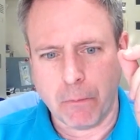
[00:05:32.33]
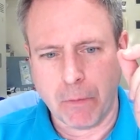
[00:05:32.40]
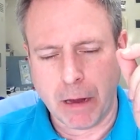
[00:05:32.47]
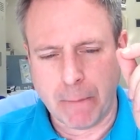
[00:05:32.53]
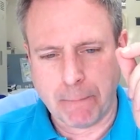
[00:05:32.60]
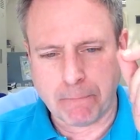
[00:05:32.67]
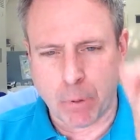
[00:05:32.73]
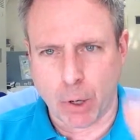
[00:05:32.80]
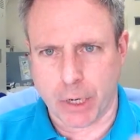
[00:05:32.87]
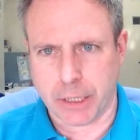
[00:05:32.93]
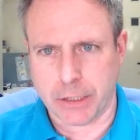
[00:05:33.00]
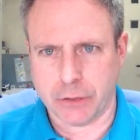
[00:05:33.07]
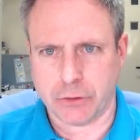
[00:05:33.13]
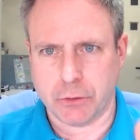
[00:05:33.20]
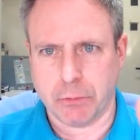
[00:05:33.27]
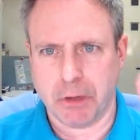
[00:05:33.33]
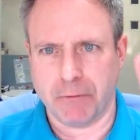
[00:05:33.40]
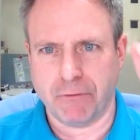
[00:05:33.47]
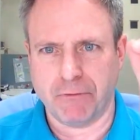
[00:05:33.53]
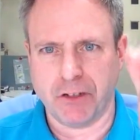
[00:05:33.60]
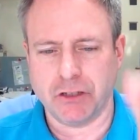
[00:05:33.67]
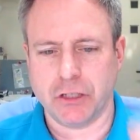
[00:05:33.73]
important it is to be
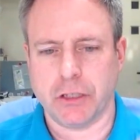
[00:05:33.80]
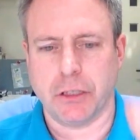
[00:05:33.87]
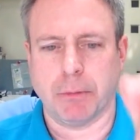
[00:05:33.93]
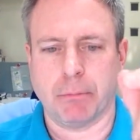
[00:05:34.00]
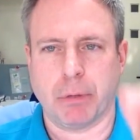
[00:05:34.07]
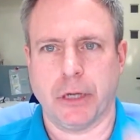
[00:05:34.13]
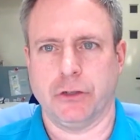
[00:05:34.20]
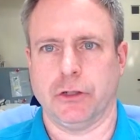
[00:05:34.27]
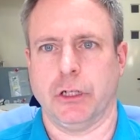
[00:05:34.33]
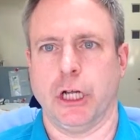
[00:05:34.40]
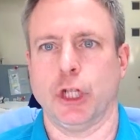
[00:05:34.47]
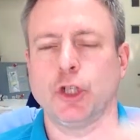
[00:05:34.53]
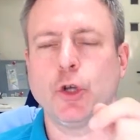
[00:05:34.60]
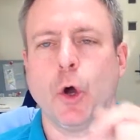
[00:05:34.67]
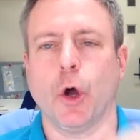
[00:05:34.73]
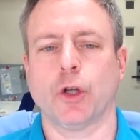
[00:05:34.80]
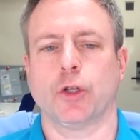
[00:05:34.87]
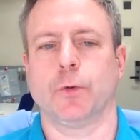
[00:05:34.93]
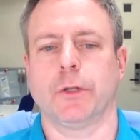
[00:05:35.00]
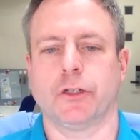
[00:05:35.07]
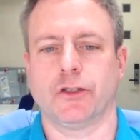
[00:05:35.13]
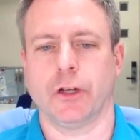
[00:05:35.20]
physically present and talk
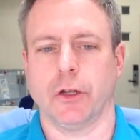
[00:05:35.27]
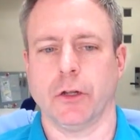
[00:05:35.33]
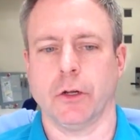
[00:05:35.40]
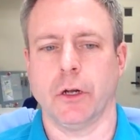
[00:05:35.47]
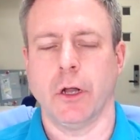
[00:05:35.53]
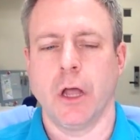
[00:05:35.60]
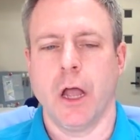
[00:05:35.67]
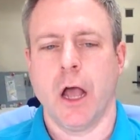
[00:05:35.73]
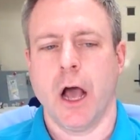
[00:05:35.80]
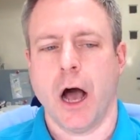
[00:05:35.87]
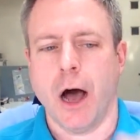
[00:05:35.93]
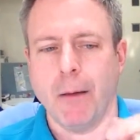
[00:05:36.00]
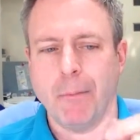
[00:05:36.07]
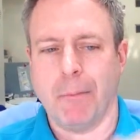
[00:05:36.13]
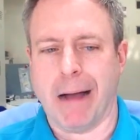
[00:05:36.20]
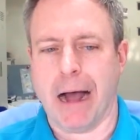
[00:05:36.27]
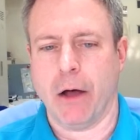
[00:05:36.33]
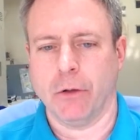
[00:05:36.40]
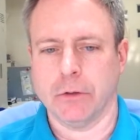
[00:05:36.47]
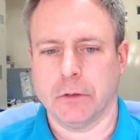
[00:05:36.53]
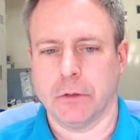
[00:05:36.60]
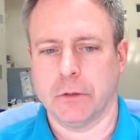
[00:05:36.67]
to each other
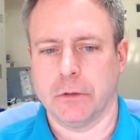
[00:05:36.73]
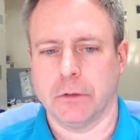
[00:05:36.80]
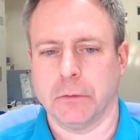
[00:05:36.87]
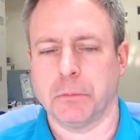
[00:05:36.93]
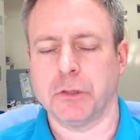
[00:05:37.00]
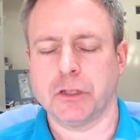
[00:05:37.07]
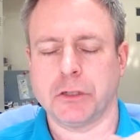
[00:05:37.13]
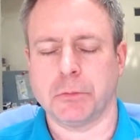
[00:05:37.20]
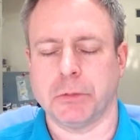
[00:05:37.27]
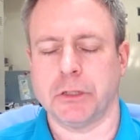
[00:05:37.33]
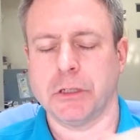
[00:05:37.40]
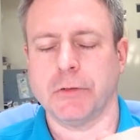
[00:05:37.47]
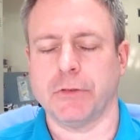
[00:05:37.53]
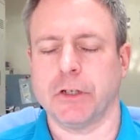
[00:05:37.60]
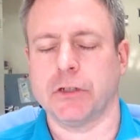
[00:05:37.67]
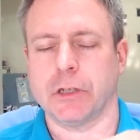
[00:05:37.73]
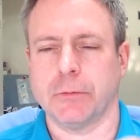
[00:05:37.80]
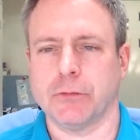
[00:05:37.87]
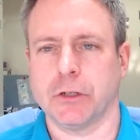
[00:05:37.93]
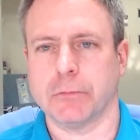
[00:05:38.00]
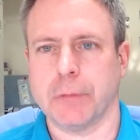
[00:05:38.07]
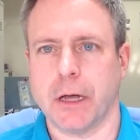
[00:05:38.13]
about the specific
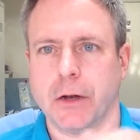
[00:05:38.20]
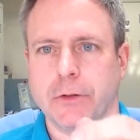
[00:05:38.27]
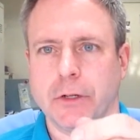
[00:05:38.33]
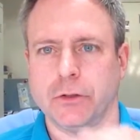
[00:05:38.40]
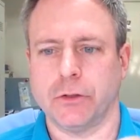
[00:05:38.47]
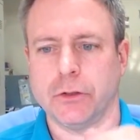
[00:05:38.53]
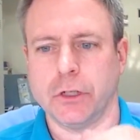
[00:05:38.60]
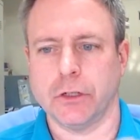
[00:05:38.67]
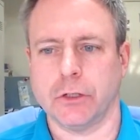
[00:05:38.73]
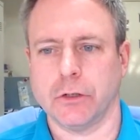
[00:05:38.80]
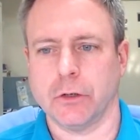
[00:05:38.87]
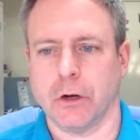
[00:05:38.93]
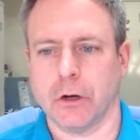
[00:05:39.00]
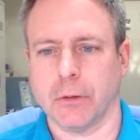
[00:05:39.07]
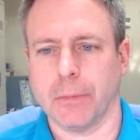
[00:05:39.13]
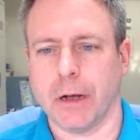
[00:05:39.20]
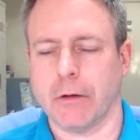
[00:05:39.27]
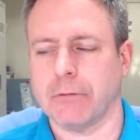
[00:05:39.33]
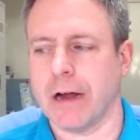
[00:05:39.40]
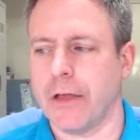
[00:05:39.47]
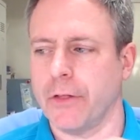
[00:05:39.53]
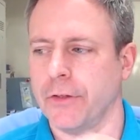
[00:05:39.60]
subject matter that you need to talk about,
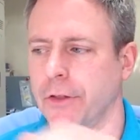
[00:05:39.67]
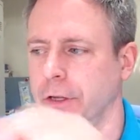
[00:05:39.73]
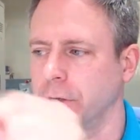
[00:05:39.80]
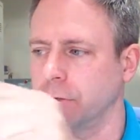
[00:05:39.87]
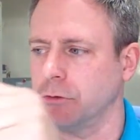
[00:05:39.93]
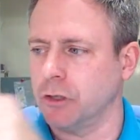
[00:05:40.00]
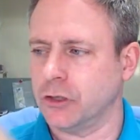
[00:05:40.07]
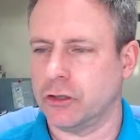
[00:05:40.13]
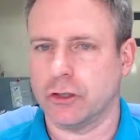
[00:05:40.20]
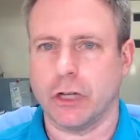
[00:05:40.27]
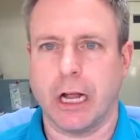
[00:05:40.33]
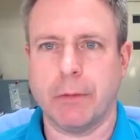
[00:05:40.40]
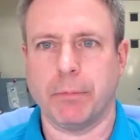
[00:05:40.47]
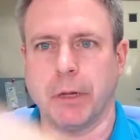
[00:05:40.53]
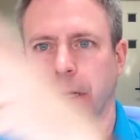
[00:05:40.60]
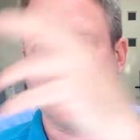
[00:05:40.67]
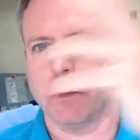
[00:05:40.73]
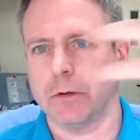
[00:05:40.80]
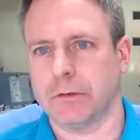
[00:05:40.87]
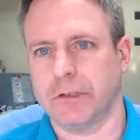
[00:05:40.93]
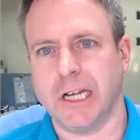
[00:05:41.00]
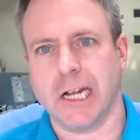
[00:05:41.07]
rather than just Skyping
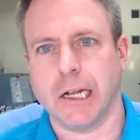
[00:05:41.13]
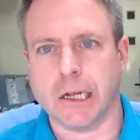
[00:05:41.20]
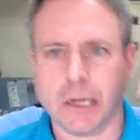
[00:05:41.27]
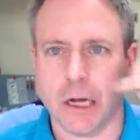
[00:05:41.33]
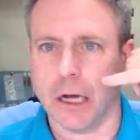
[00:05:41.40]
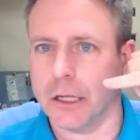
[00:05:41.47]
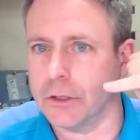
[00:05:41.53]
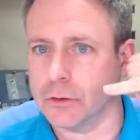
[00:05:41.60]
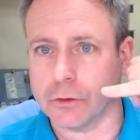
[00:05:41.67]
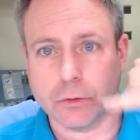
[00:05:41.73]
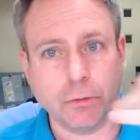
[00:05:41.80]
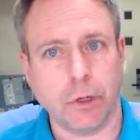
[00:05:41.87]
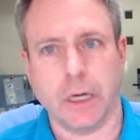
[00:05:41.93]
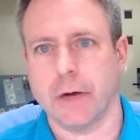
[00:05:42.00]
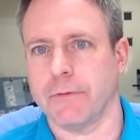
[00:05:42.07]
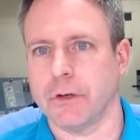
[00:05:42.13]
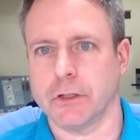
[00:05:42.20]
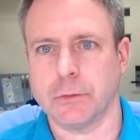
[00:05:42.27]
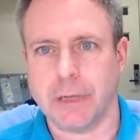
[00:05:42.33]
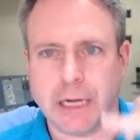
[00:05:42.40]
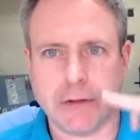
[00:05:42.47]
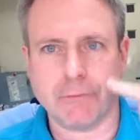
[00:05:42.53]
or telecons or whatever. I
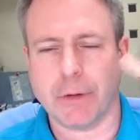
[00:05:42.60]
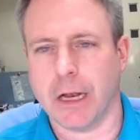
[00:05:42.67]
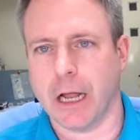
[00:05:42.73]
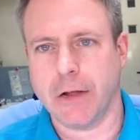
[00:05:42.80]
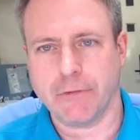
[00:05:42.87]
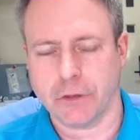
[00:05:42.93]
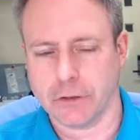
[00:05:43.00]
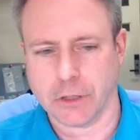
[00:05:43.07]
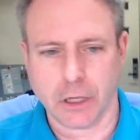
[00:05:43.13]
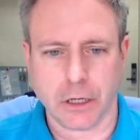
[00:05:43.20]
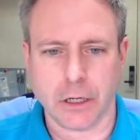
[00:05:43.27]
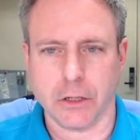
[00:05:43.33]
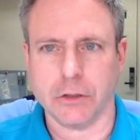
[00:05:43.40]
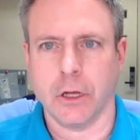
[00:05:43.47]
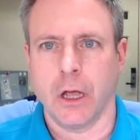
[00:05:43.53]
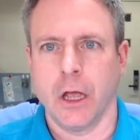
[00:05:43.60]
spent half my life on telecons.